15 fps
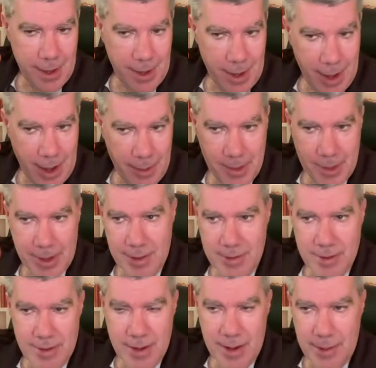I think
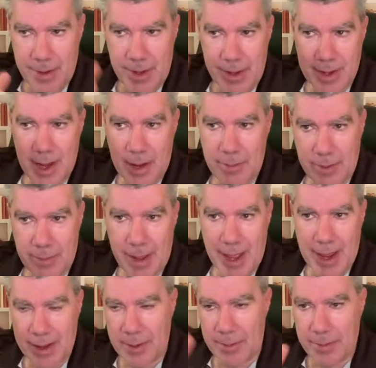it's going to be coming
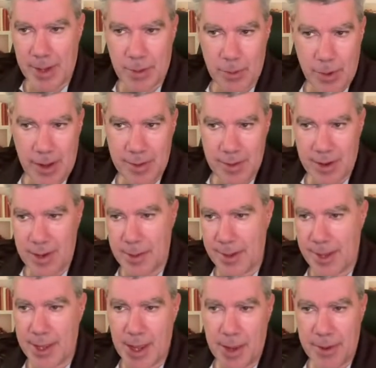back in a big way. They're going to
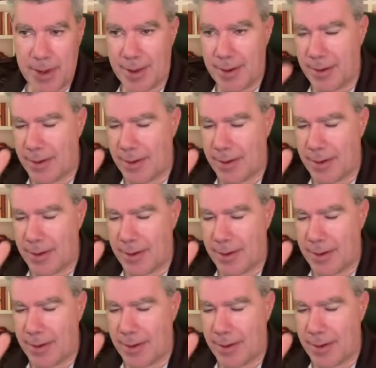be coming in a